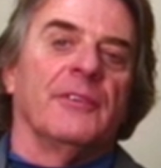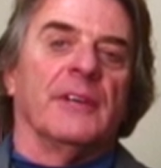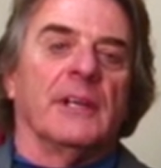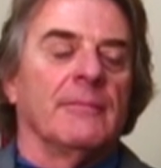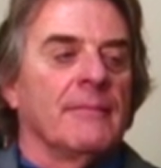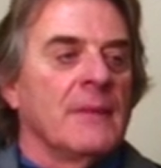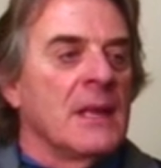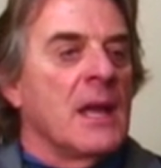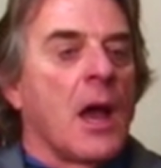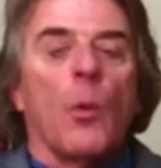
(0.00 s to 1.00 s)
fitting.
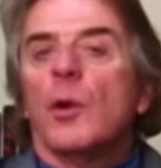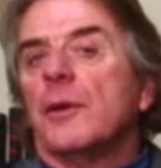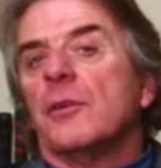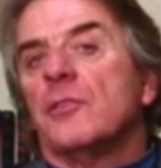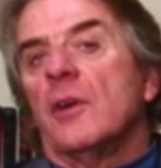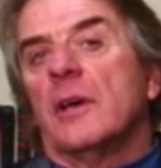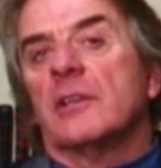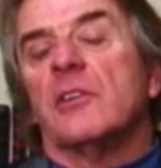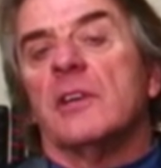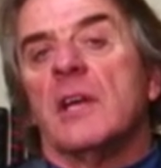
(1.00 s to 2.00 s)
I wanted to
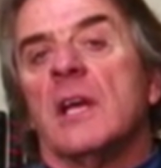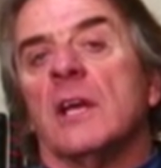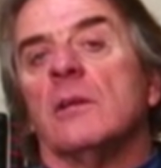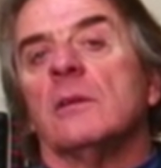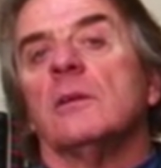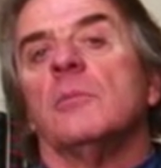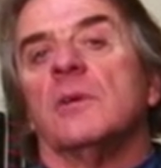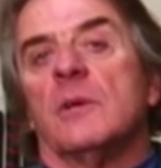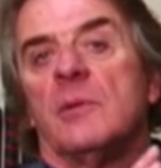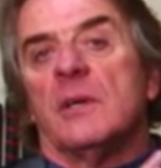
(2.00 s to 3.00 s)
talk today a little
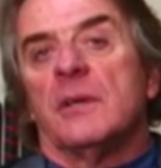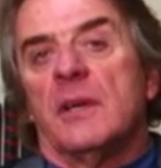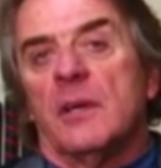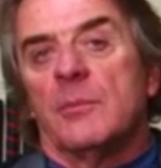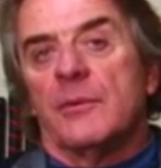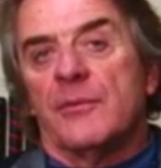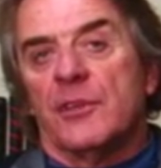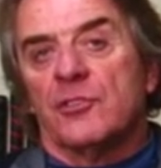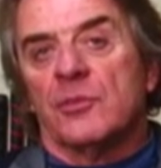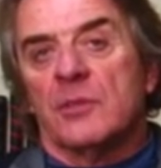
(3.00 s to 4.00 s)
bit about how
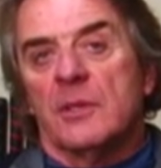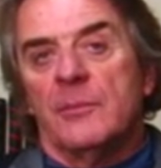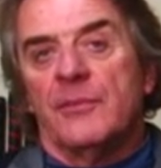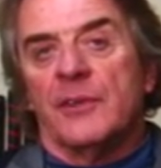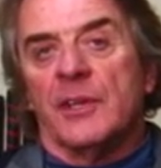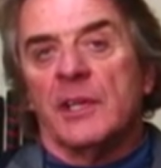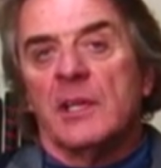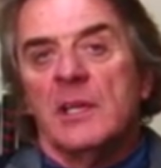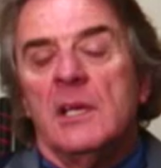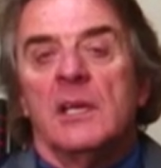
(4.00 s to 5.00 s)
professional club fitting
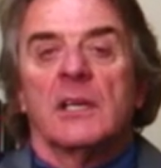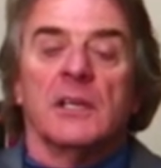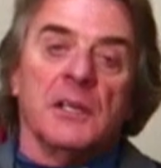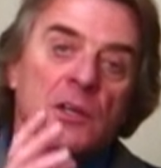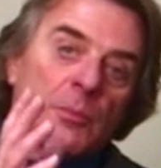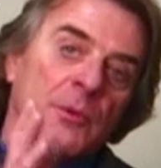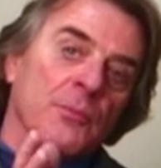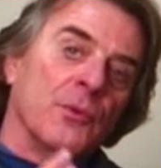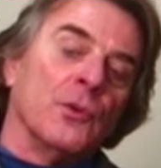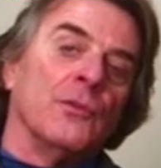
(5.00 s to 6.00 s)
can help
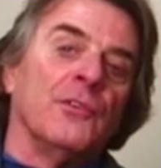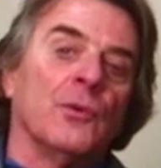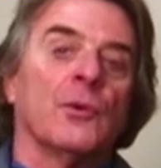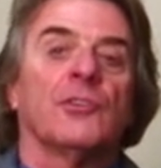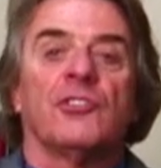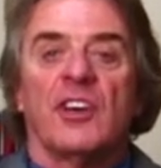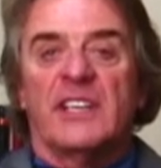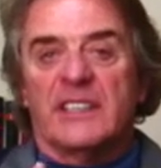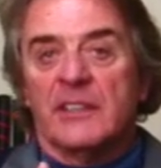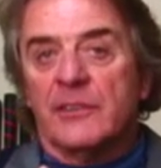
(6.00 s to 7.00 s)
improve your
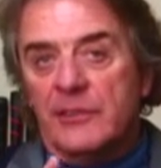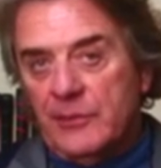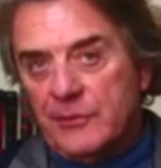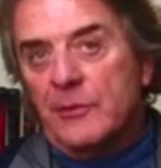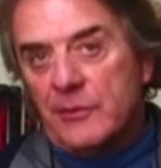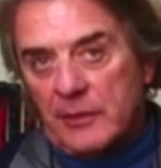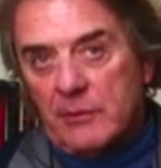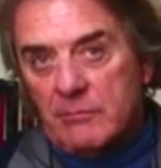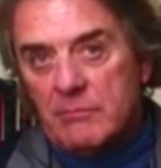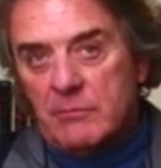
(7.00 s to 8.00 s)
shot consistency.
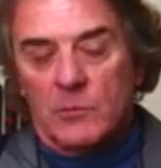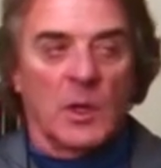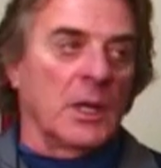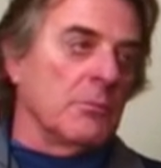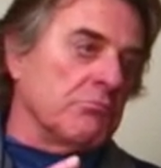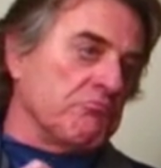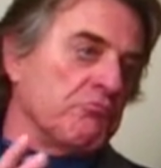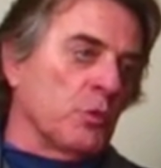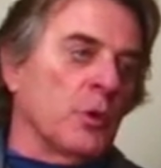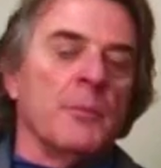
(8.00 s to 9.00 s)
Okay,
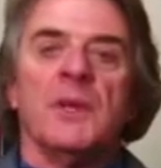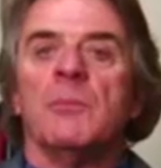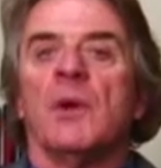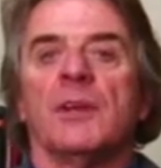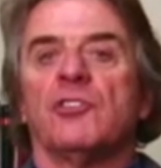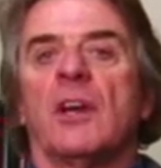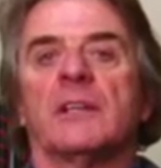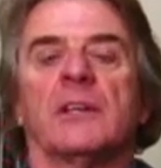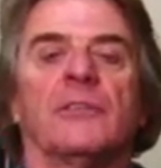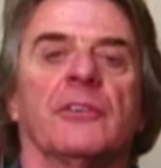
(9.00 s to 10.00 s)
what I mean by
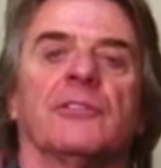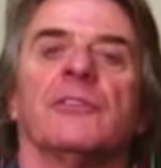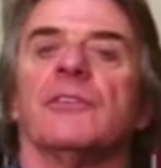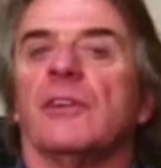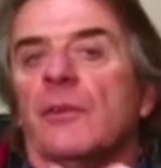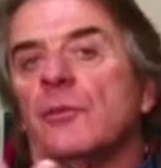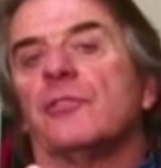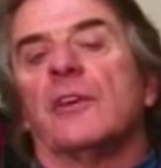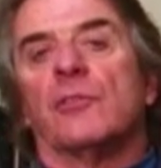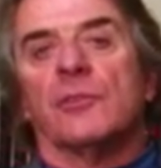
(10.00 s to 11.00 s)
shot consistency, there's
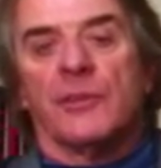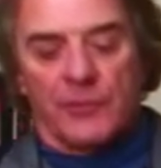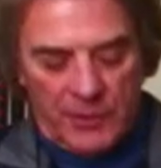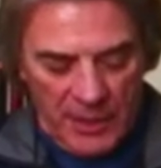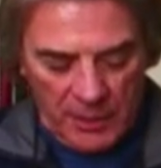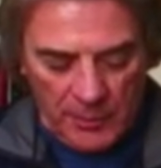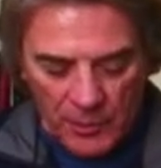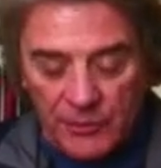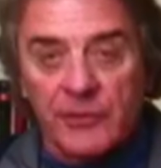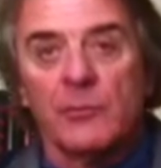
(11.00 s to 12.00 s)
several different
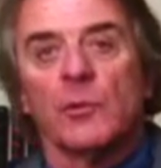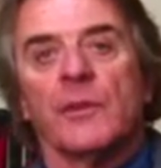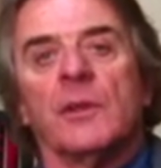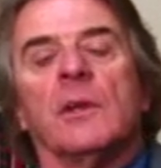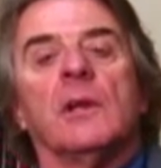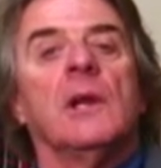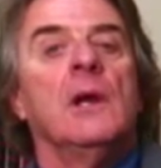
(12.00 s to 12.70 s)
elements within it.